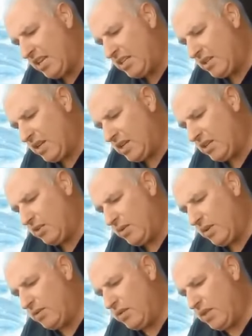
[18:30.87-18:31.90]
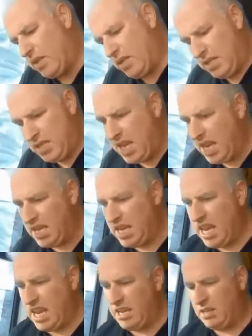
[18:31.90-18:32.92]
So that's
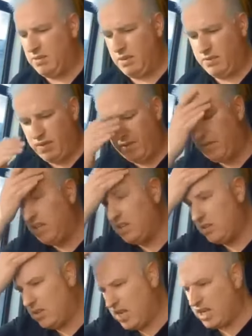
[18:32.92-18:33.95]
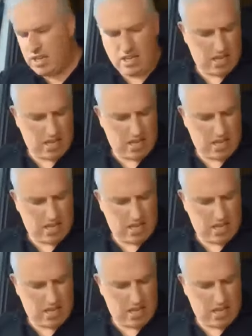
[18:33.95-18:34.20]
12:10, 12:15, sorry.